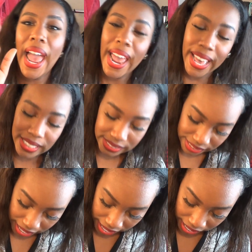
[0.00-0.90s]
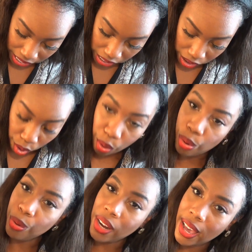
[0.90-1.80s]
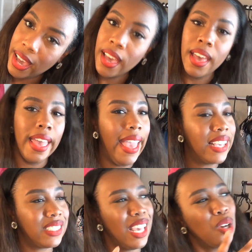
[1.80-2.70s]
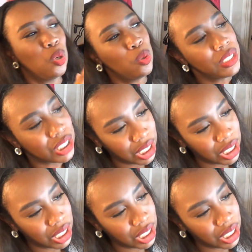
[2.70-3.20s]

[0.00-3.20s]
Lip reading: Hashtag who that, hashtag who is